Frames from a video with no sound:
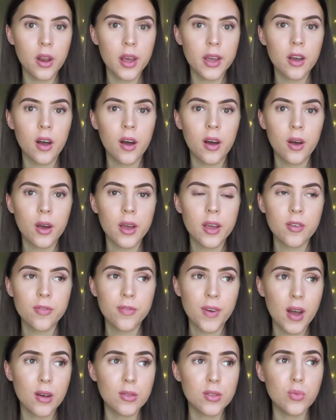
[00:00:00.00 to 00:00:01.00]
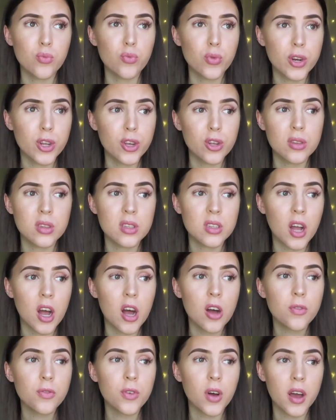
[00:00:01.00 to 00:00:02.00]
Like, I found some really good
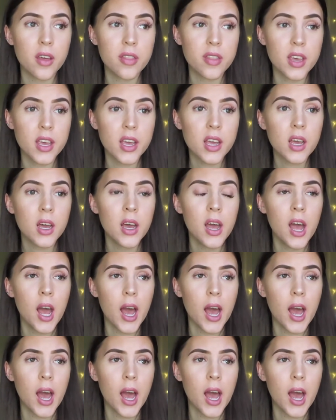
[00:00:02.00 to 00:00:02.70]
stuff, I think.